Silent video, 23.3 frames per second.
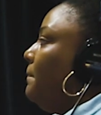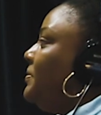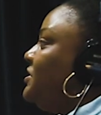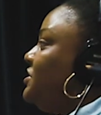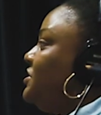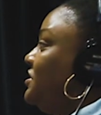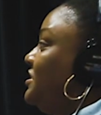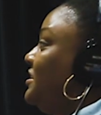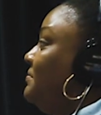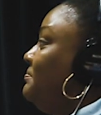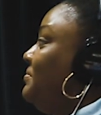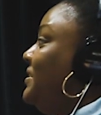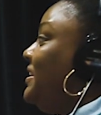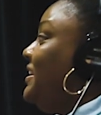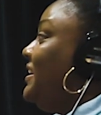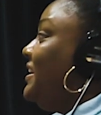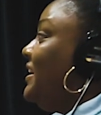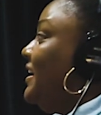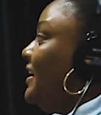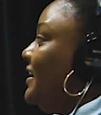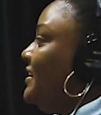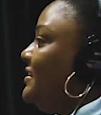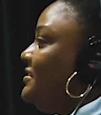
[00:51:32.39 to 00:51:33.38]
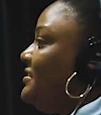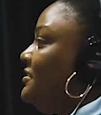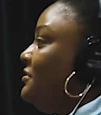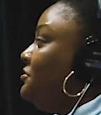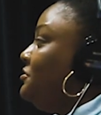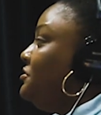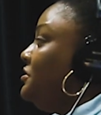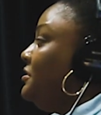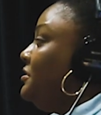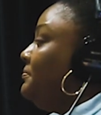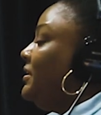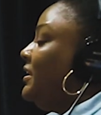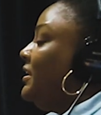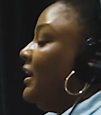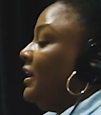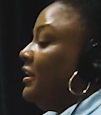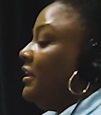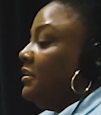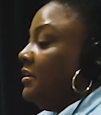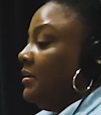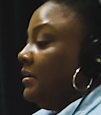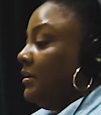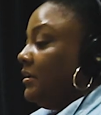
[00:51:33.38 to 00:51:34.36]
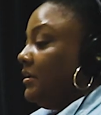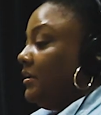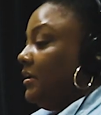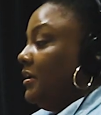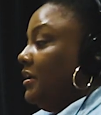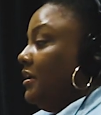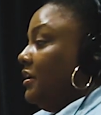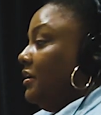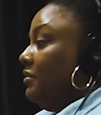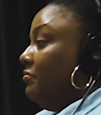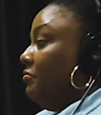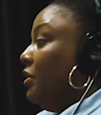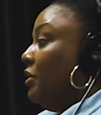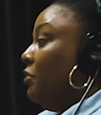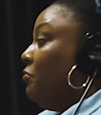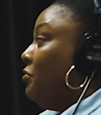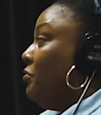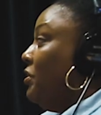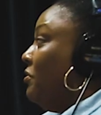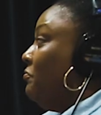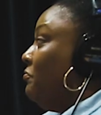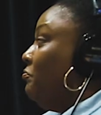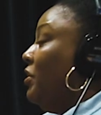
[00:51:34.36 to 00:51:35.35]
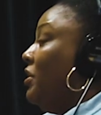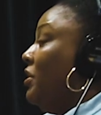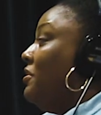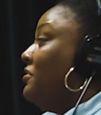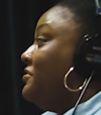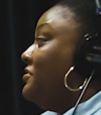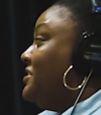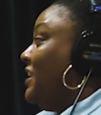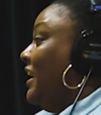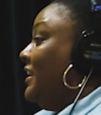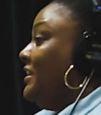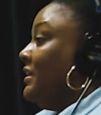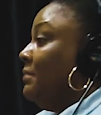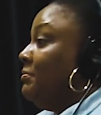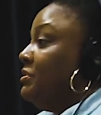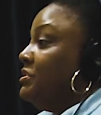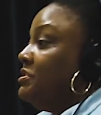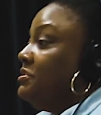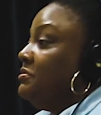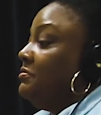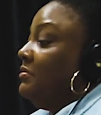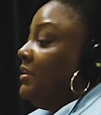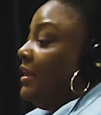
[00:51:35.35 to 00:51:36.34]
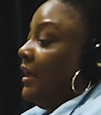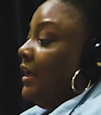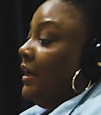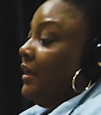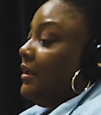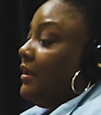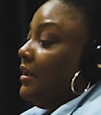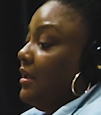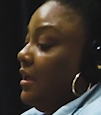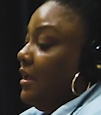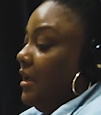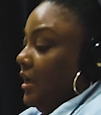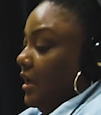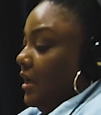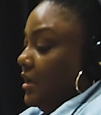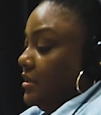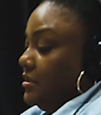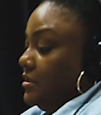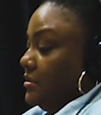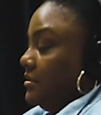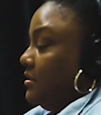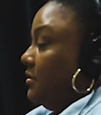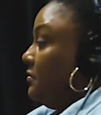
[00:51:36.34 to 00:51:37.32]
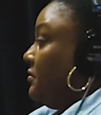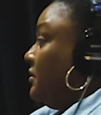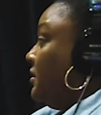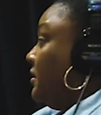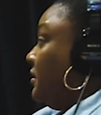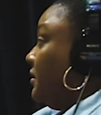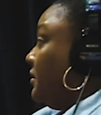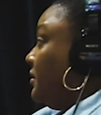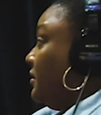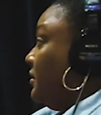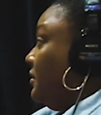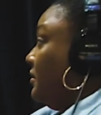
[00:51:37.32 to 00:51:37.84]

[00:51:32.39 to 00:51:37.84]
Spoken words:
But should it be instant or should you be like, look, we're on date number 2, like, so look.